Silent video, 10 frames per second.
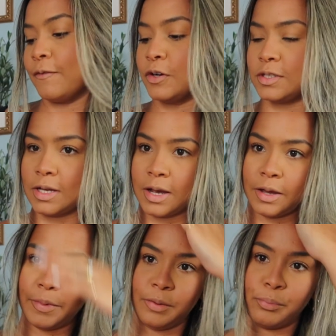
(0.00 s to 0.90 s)
first
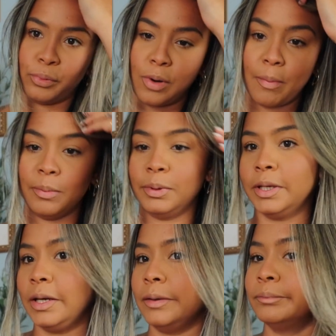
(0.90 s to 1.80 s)
time in
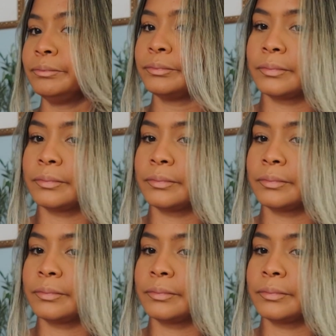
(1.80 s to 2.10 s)
probably,